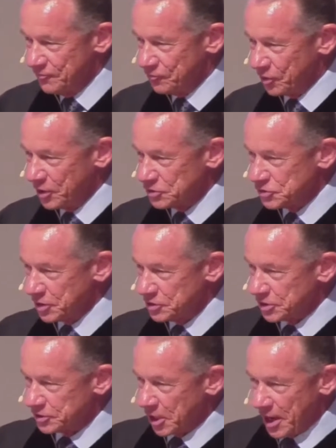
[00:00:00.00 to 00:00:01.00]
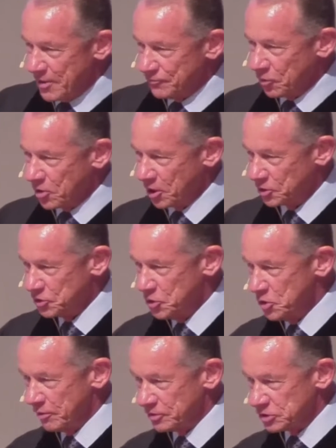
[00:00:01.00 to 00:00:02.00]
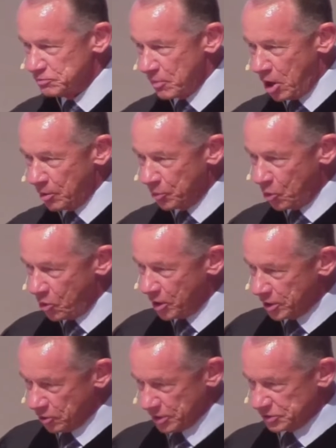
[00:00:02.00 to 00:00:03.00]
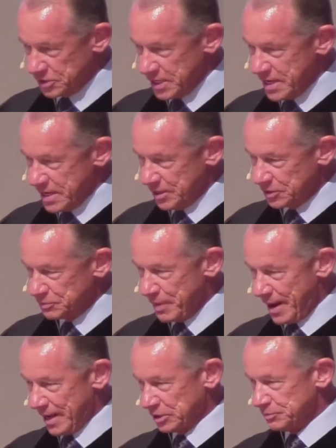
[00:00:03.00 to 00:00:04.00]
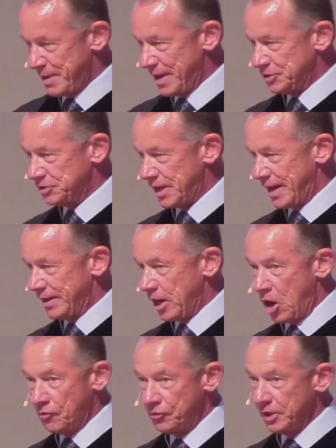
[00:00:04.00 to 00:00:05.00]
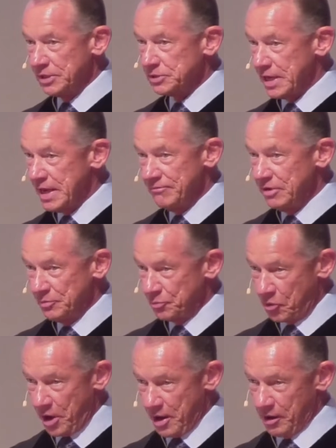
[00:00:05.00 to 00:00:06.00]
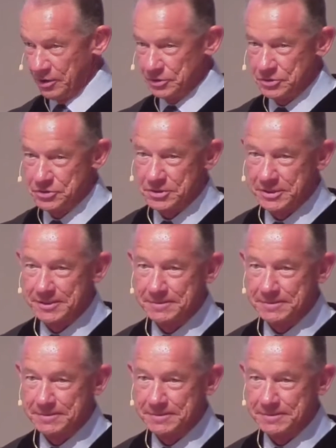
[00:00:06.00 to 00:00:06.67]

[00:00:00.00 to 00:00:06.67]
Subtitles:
Friends, there is a delightful cartoon of a small boy on his knees by his bedside offering his evening prayers.